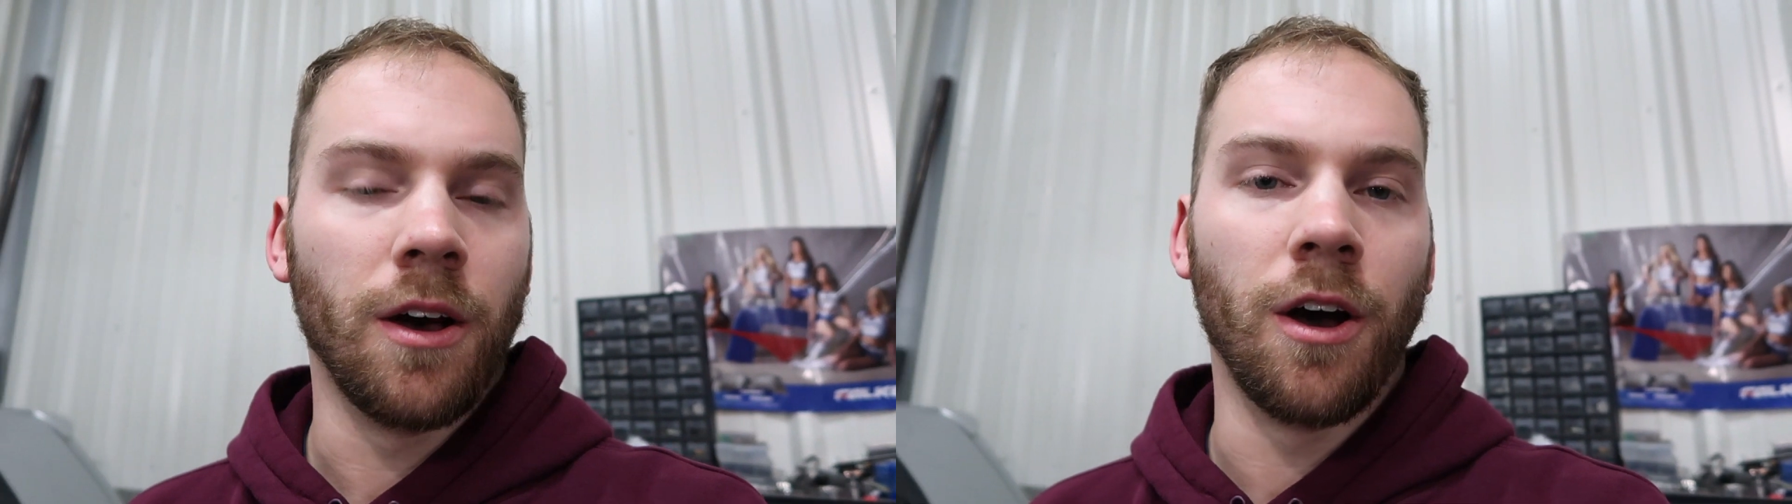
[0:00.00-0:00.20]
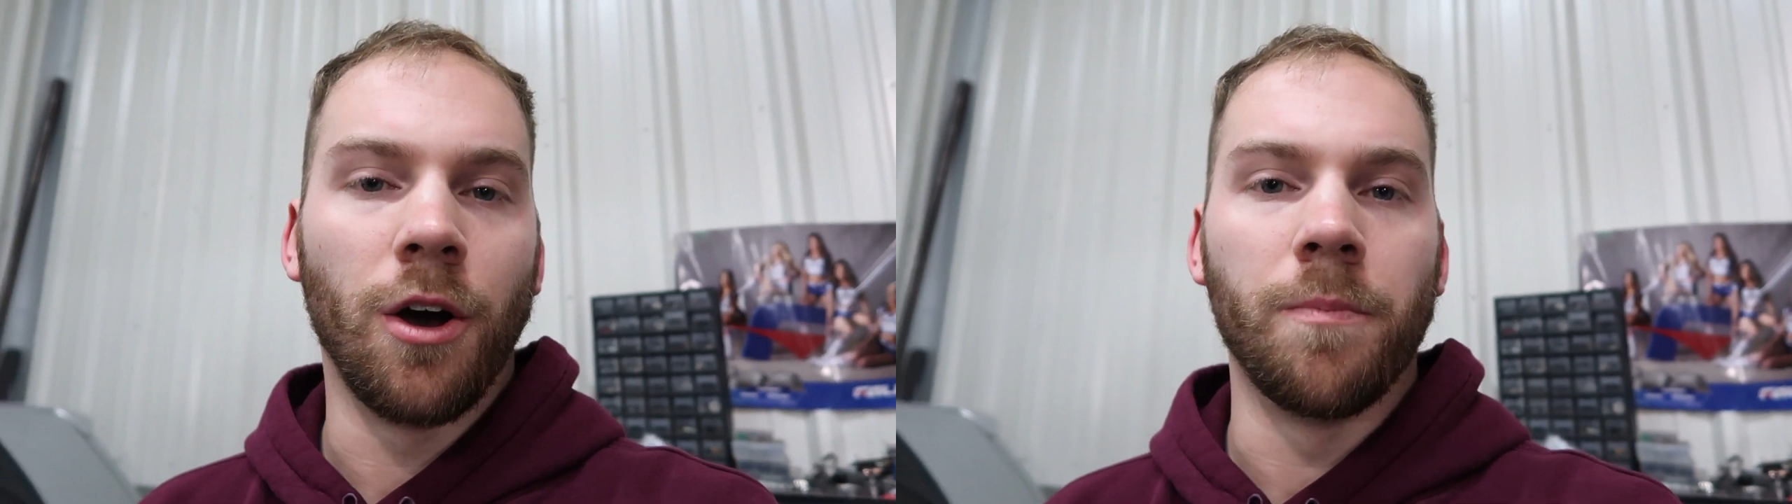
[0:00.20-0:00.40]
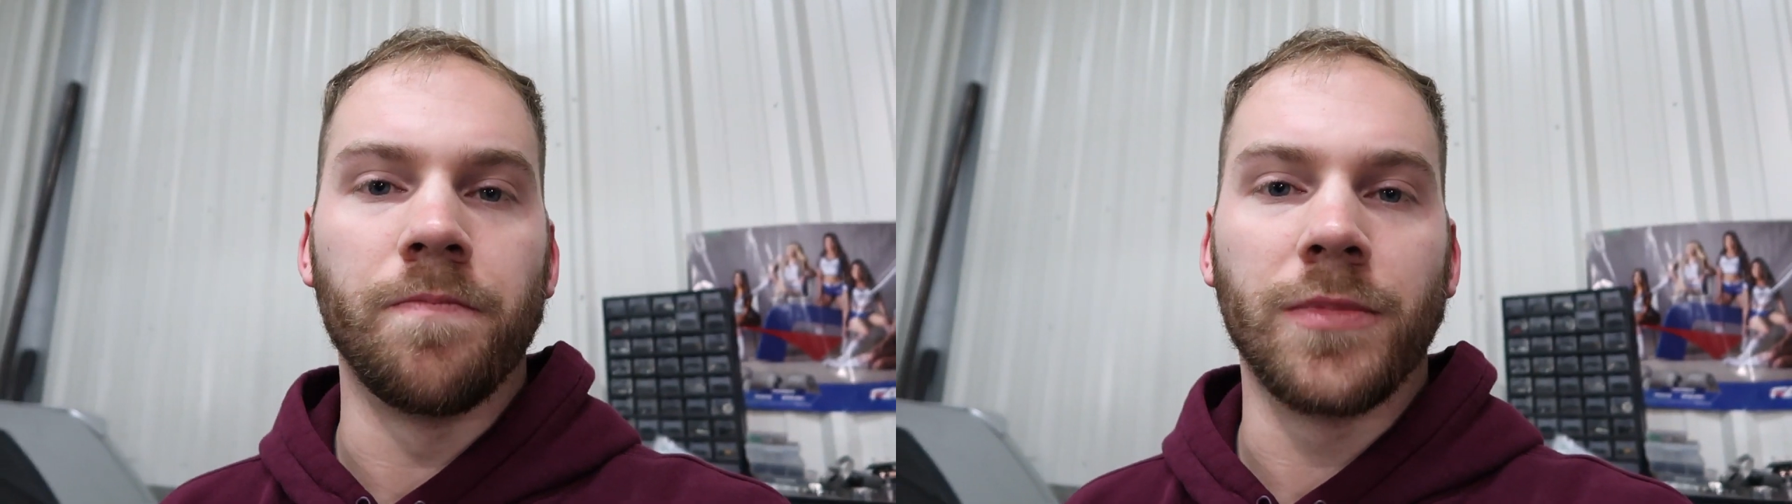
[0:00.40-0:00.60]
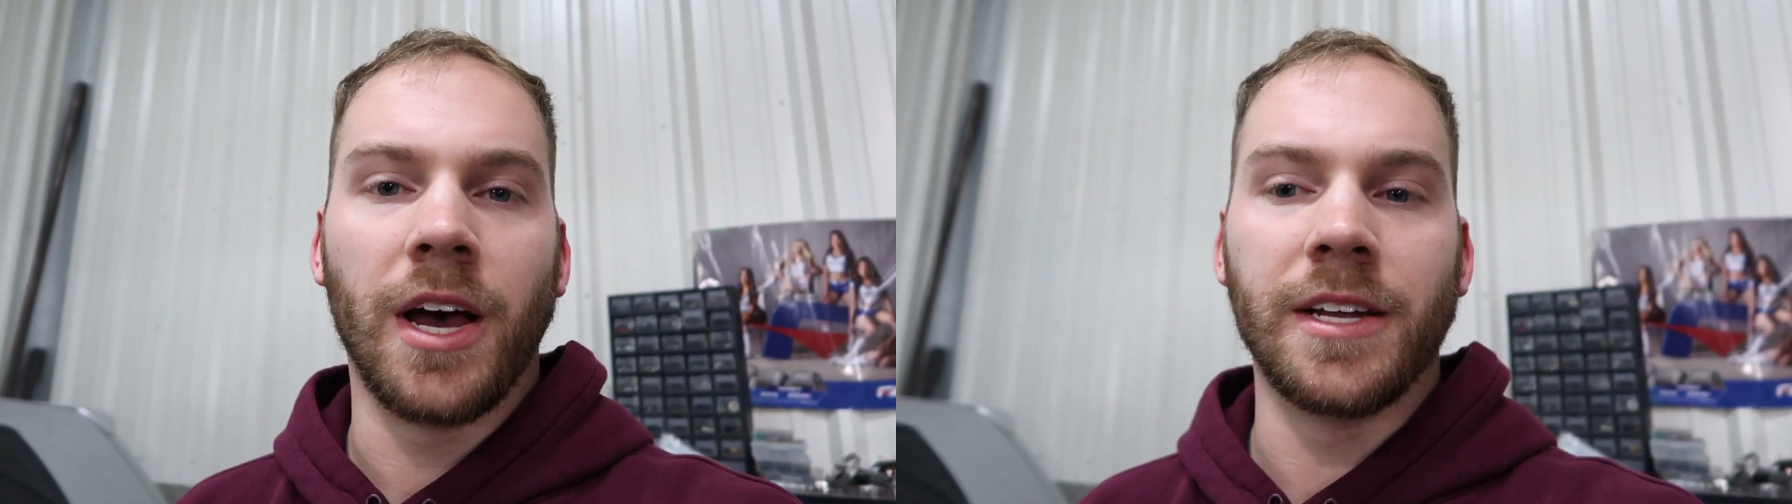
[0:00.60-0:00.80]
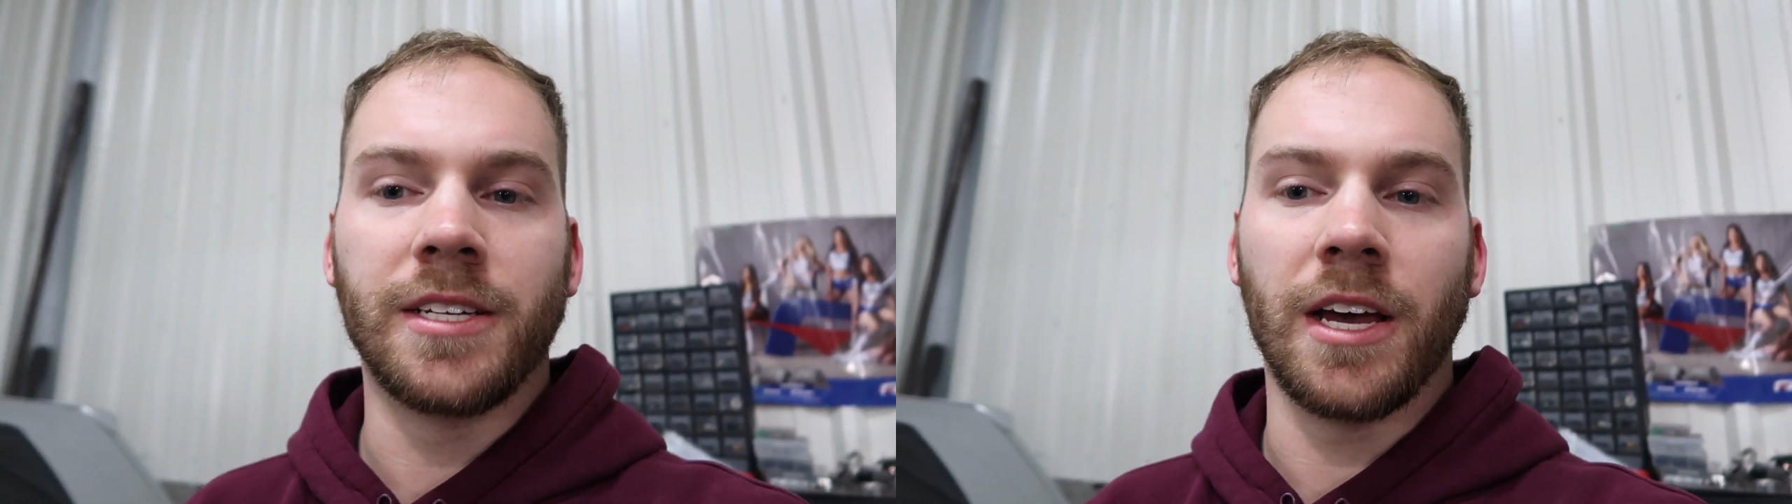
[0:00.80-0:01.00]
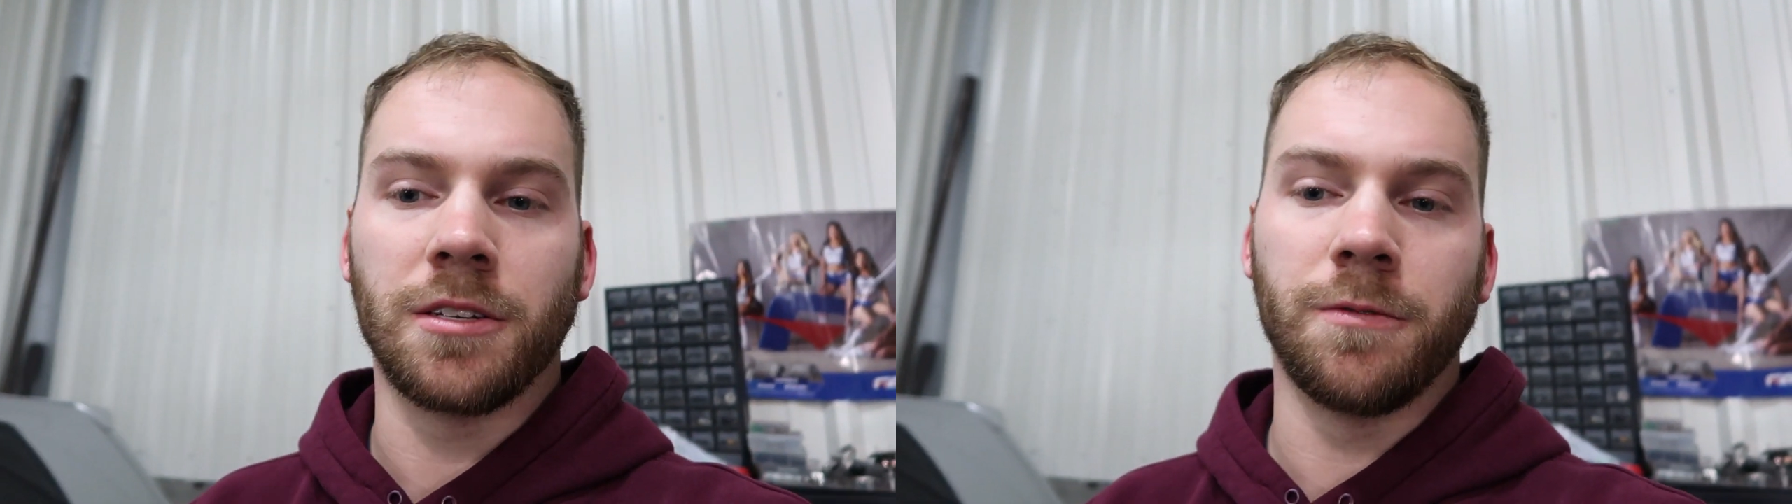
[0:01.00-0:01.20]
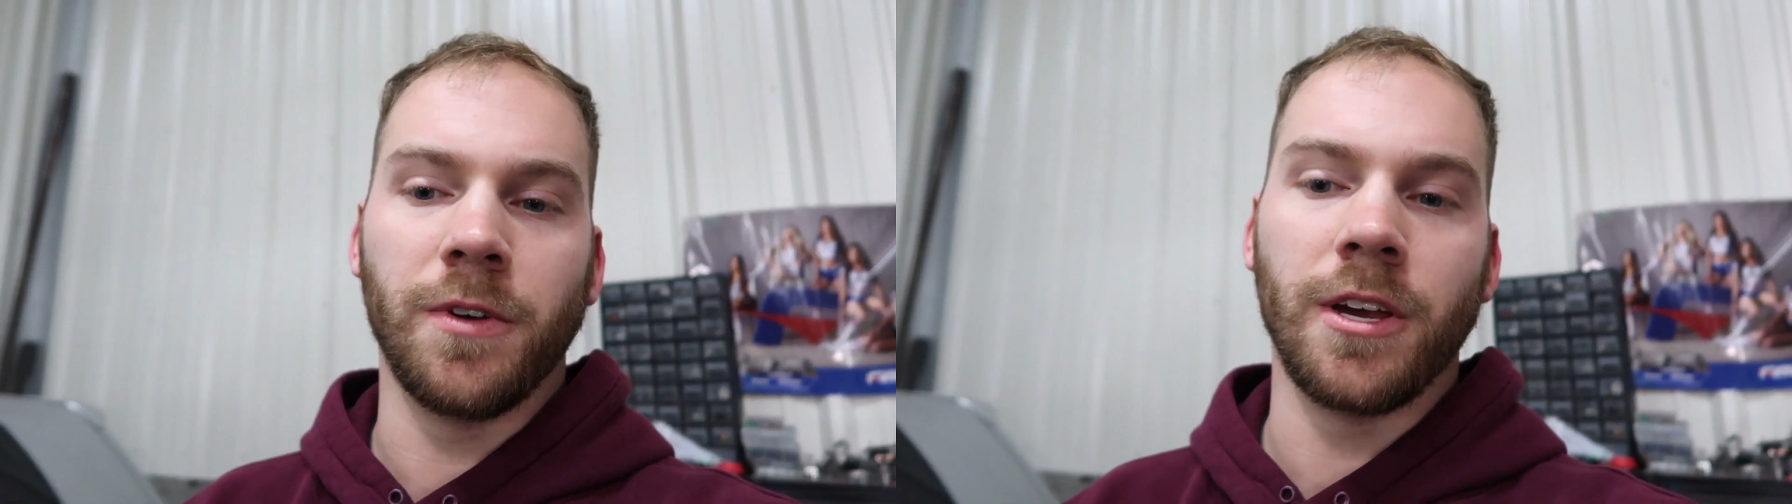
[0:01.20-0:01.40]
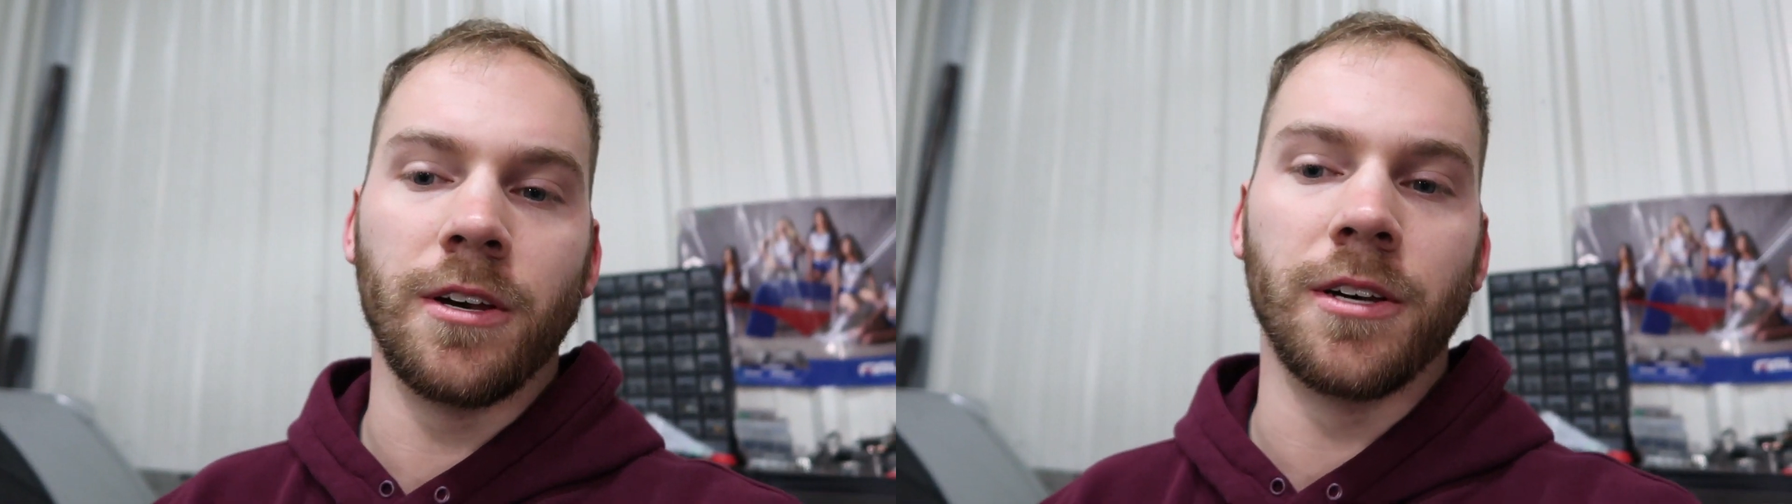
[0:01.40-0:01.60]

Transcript: I test fit